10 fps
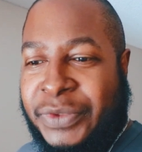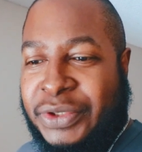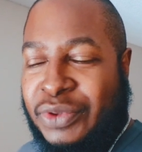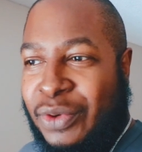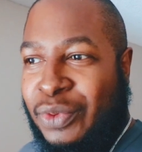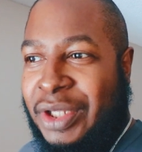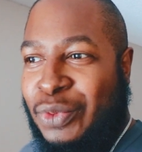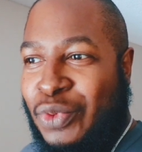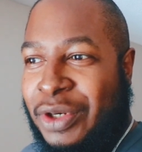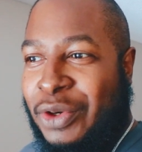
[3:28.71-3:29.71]
So I really
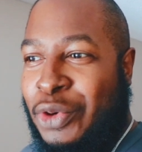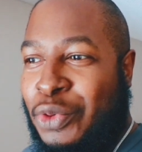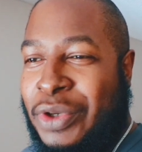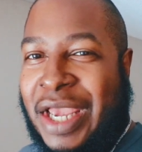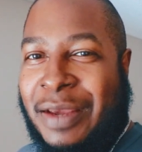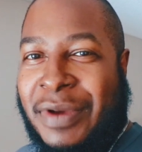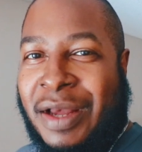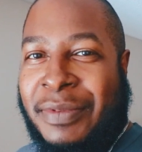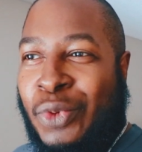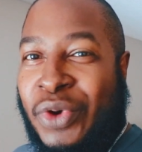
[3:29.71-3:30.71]
wonder who came
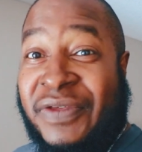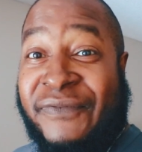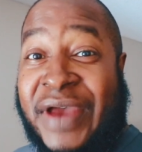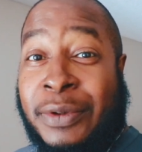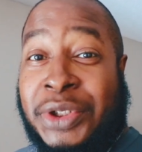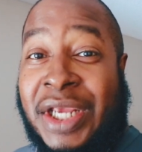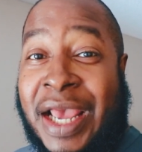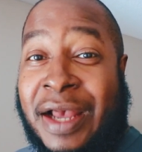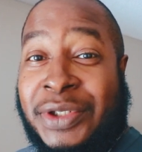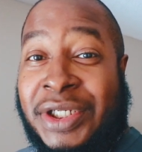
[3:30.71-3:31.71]
up with Fauci
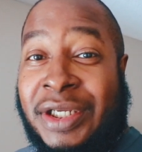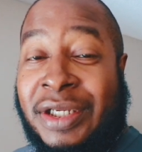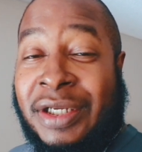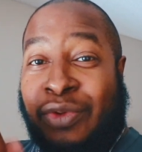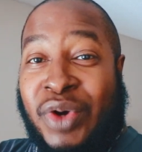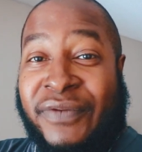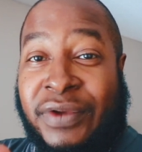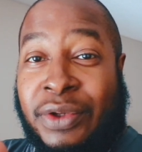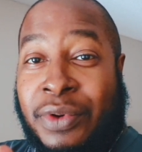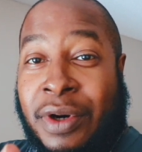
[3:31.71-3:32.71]
ouchie. Whoever
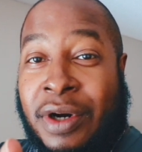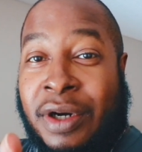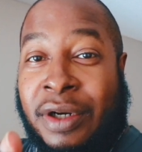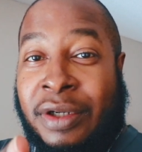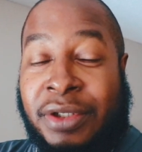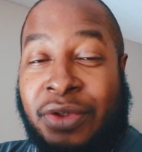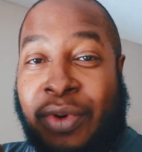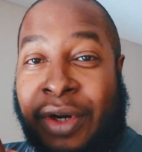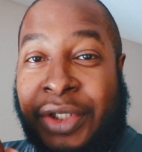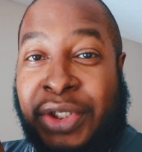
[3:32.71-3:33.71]
you are
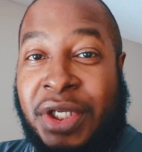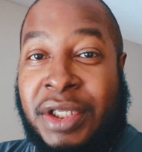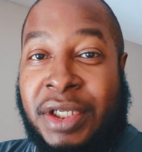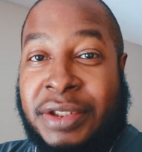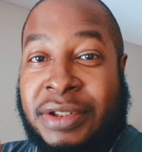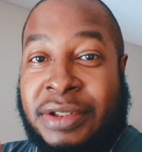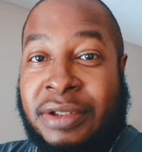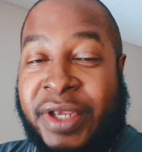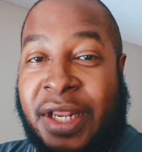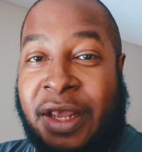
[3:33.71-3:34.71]
a genius,
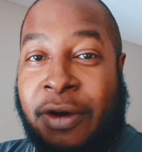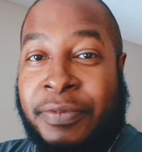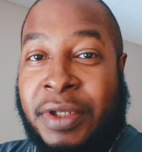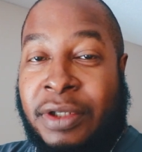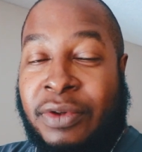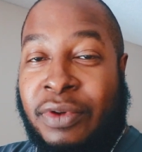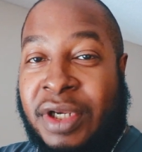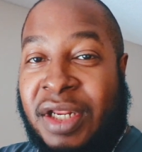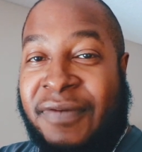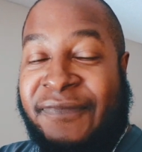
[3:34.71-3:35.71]
and I hope that you are
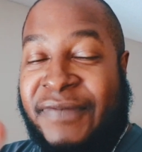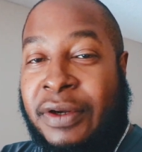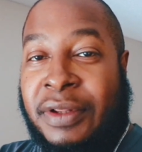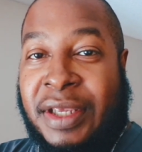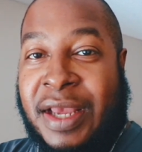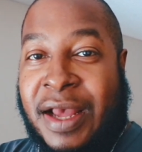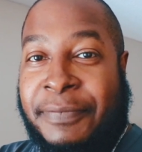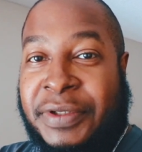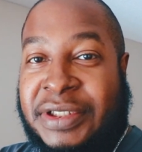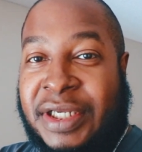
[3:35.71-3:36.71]
getting fairly
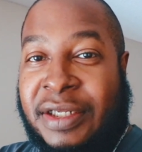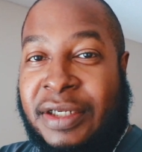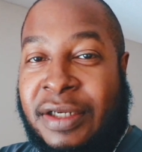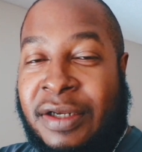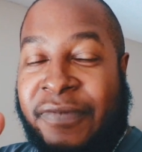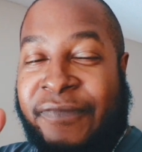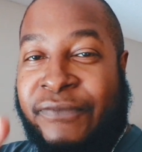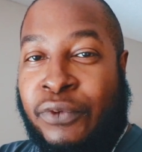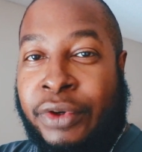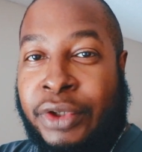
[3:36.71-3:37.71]
compensated
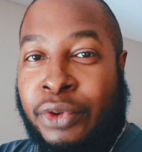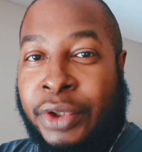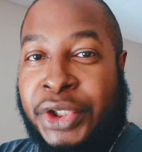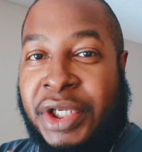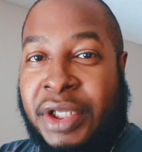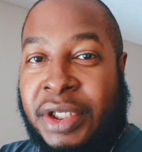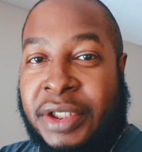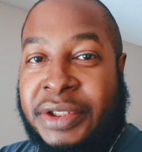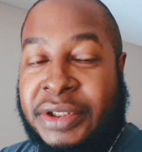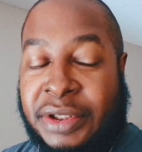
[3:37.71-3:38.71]
for your
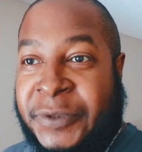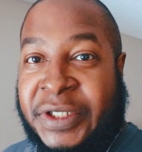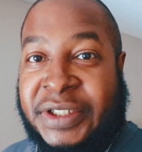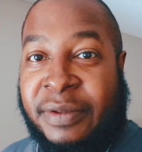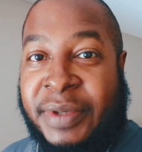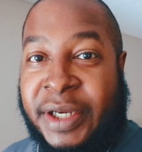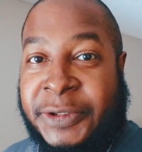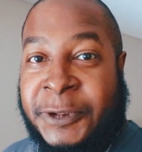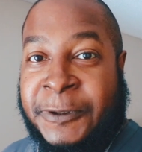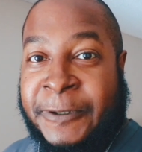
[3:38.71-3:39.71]
genius because
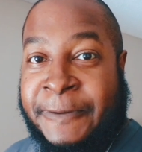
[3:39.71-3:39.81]
everybody's using